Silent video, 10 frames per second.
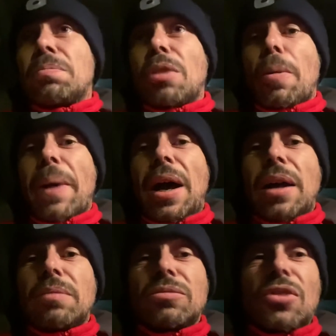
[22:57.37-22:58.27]
probably about
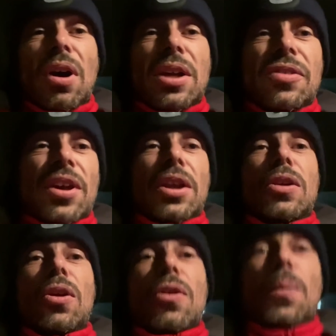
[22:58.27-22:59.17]
nine, ten
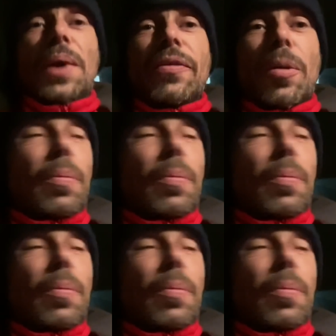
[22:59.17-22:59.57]
o'clock or whatever.